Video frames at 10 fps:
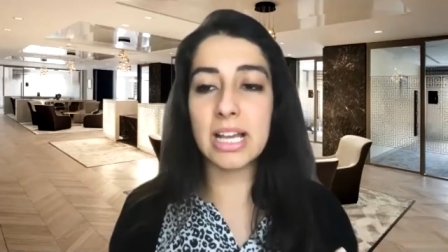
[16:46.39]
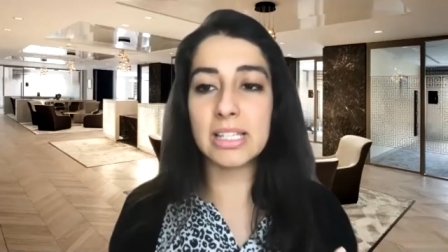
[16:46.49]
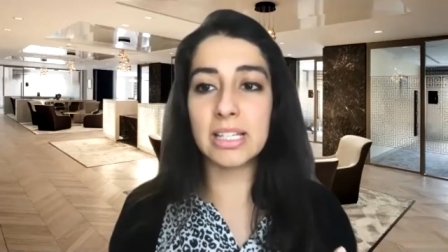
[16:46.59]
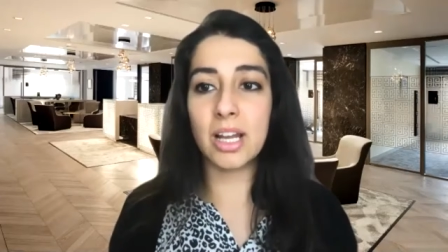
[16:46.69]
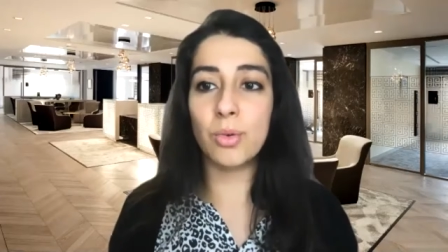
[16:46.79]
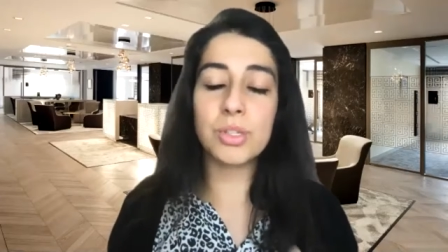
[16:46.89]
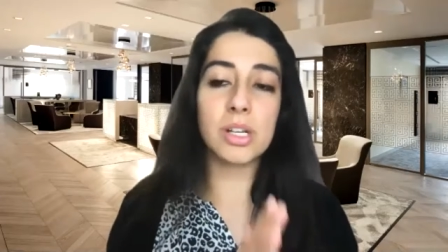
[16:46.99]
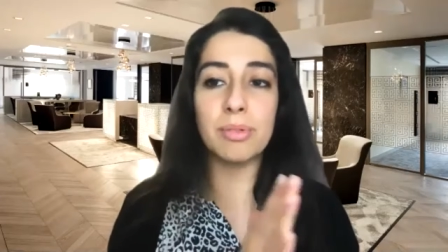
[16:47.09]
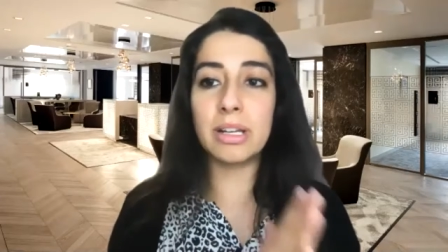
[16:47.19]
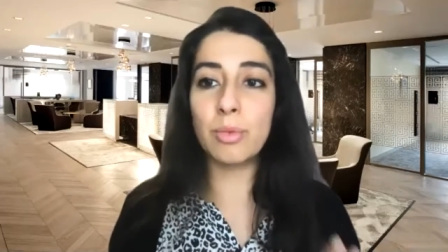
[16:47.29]
has it now what's
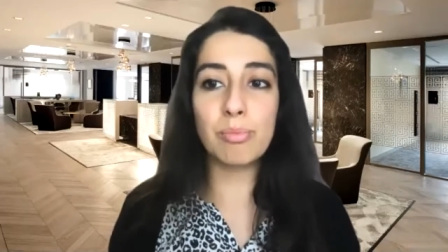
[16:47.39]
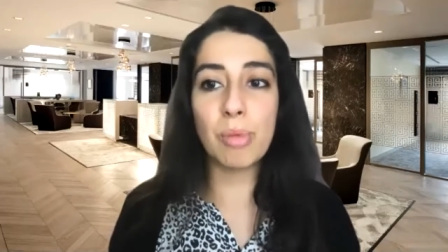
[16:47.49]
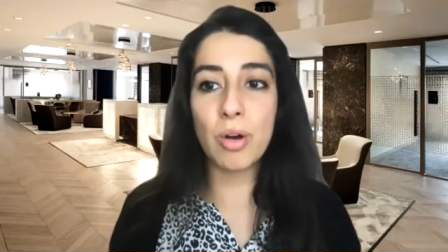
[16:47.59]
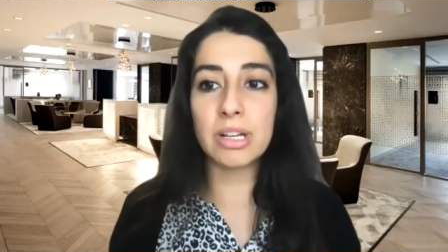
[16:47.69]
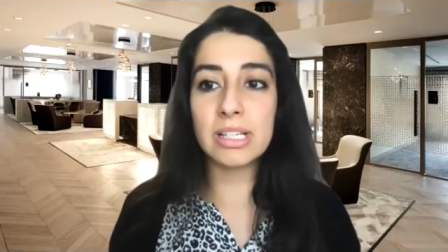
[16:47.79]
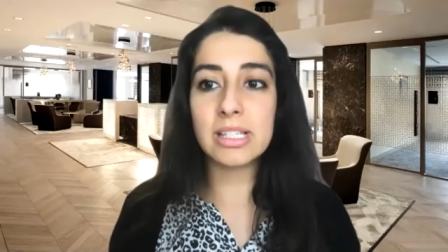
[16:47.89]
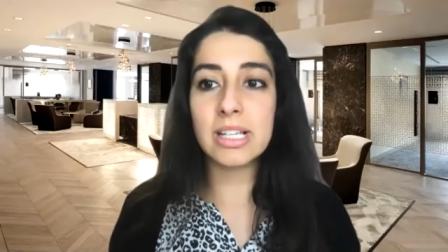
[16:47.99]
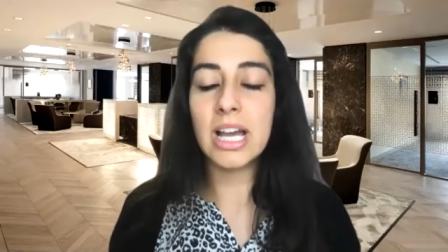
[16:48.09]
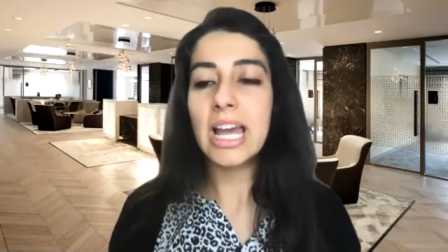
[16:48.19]
happening with boris